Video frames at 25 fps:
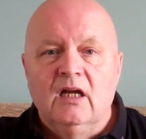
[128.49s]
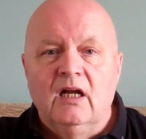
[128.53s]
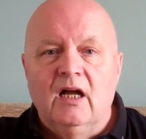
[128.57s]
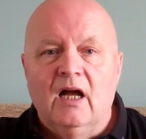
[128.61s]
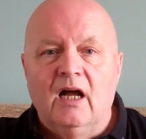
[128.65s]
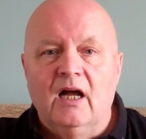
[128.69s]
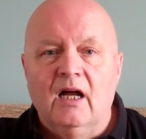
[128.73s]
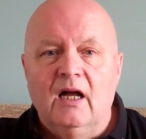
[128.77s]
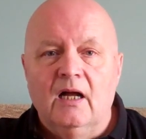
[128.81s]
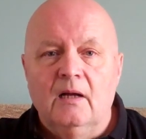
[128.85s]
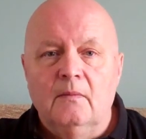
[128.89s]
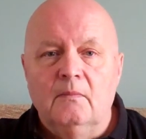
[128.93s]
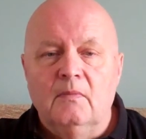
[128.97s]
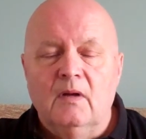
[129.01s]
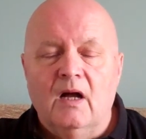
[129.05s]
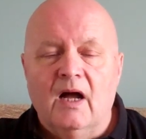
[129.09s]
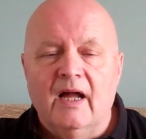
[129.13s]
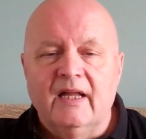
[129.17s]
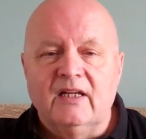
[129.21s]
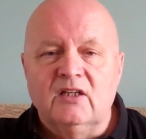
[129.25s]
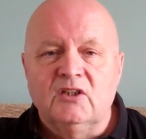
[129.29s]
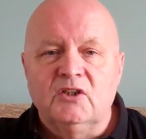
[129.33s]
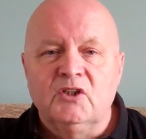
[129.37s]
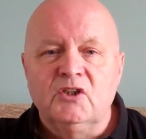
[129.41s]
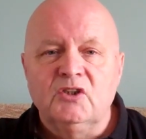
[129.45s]
I
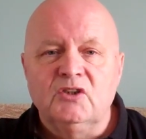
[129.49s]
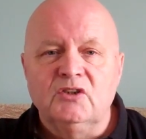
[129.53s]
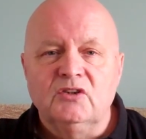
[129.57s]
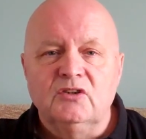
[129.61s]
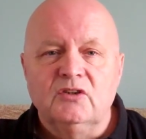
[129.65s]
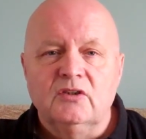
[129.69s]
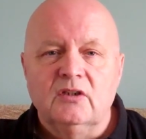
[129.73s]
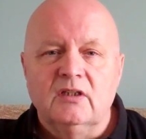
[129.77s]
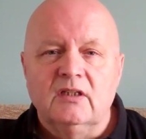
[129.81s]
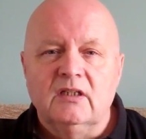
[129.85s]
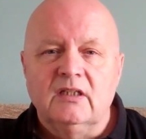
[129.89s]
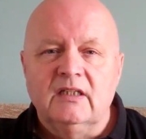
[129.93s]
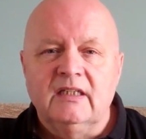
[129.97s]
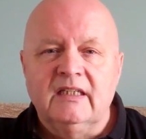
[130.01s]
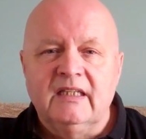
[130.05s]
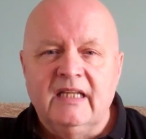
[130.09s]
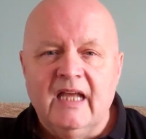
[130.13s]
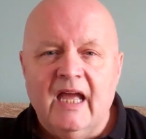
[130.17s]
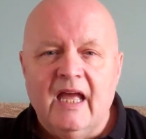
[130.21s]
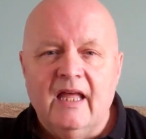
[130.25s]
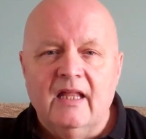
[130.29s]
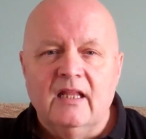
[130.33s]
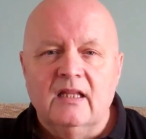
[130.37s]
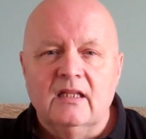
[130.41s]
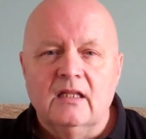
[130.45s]
couldn't
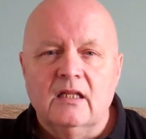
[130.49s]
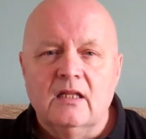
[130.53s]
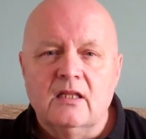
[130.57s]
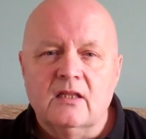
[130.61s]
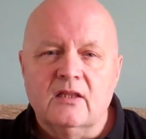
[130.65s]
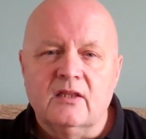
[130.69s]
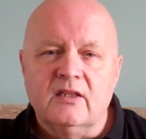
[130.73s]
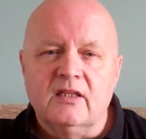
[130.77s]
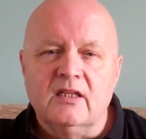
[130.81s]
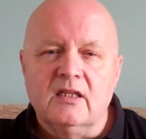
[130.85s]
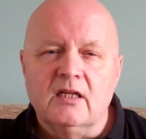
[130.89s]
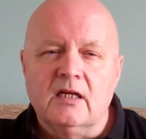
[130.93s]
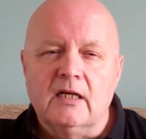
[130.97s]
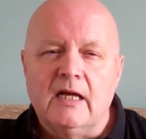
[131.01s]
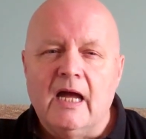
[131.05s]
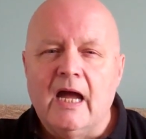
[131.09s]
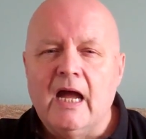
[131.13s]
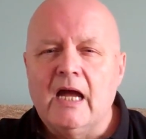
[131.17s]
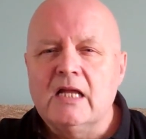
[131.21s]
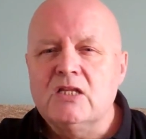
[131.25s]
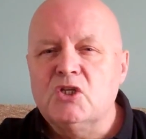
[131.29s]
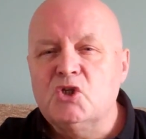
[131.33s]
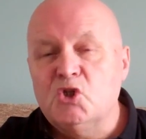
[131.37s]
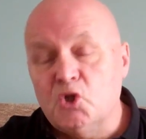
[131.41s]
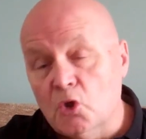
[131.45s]
get the
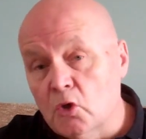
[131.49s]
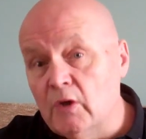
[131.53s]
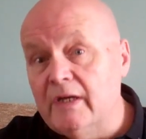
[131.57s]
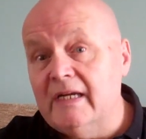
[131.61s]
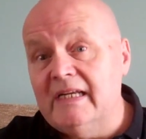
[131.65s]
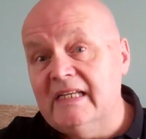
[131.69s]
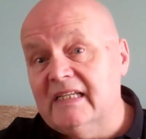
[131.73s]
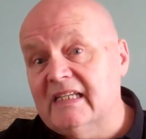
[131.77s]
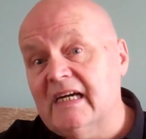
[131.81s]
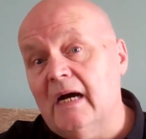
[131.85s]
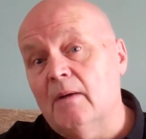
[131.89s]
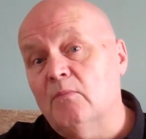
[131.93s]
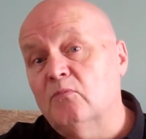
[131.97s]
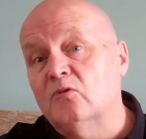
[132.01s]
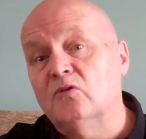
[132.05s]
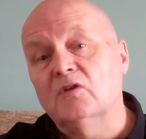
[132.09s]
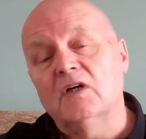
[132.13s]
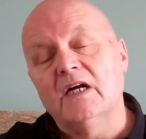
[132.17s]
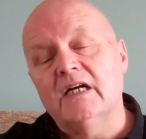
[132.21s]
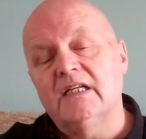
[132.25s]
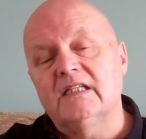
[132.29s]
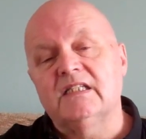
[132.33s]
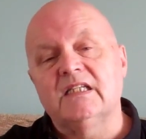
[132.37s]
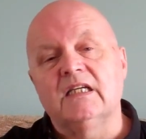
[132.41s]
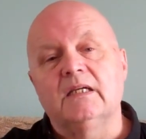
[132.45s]
joined up
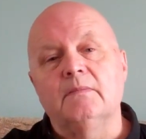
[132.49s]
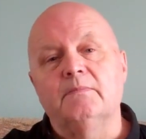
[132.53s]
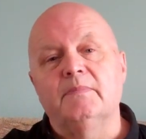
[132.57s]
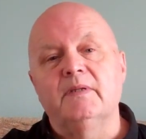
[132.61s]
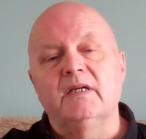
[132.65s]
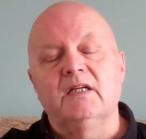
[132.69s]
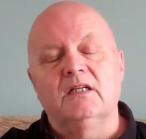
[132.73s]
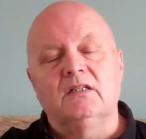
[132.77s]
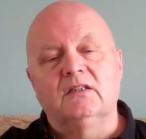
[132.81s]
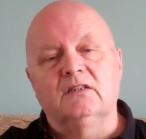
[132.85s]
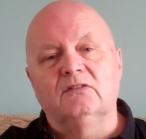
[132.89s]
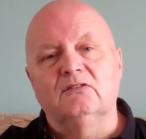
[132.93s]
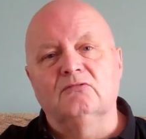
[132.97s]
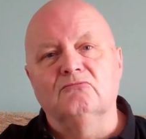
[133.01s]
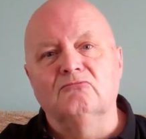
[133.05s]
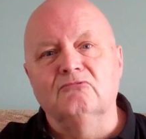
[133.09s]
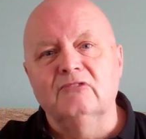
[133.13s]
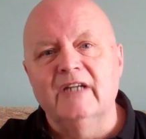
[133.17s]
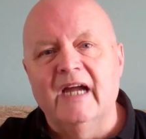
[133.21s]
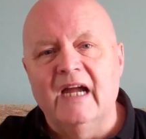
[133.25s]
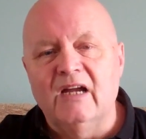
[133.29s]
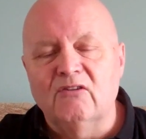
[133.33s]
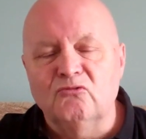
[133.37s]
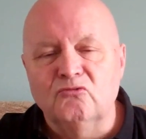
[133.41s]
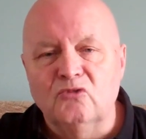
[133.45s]
writing bit
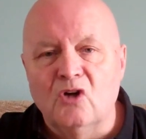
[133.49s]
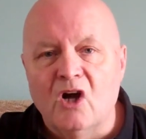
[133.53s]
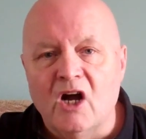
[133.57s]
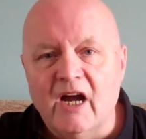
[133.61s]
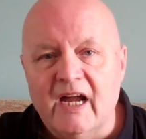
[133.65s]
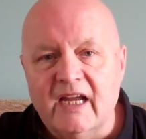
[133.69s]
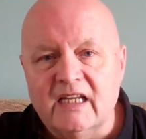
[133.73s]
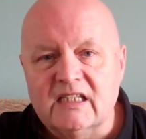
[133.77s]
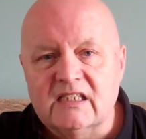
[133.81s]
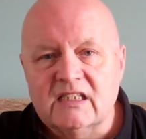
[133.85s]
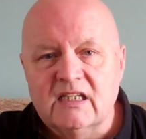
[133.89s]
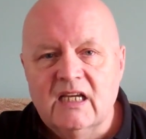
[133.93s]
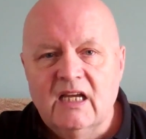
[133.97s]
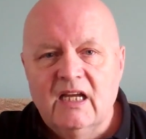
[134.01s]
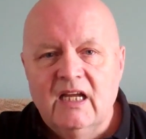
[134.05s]
right.